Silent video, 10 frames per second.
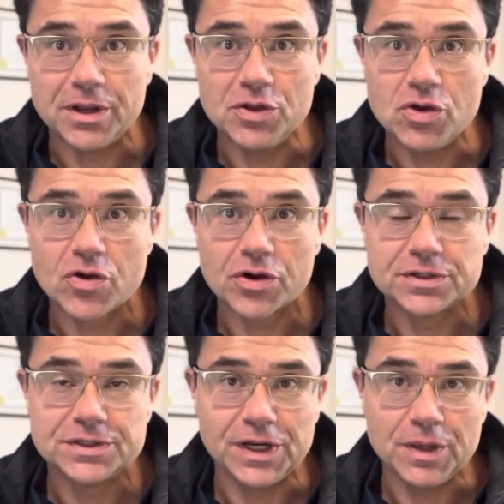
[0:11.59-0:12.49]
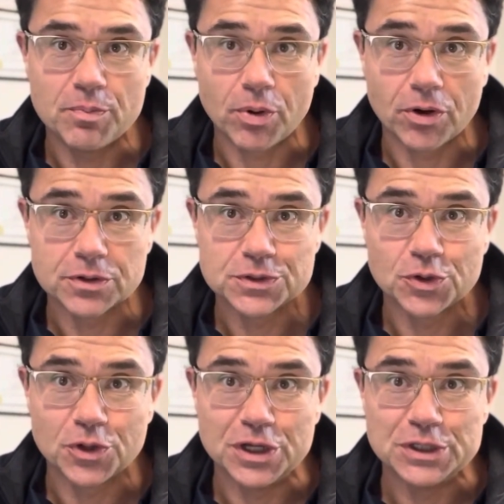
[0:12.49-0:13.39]
a New York City
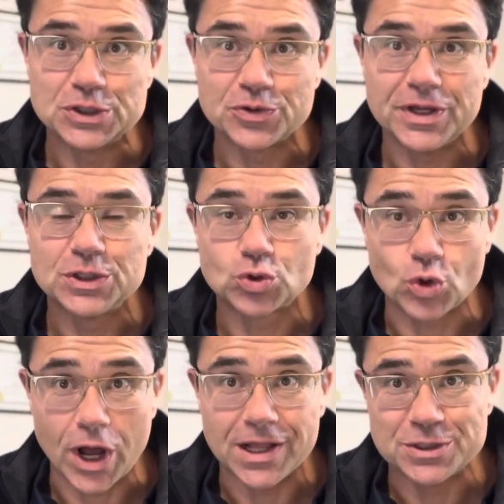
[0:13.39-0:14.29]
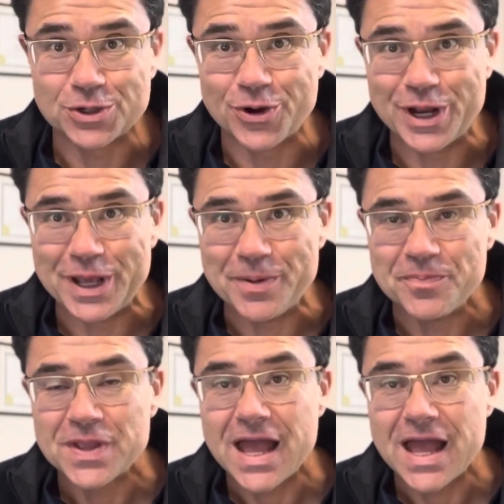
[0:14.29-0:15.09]
personal injury trial attorney.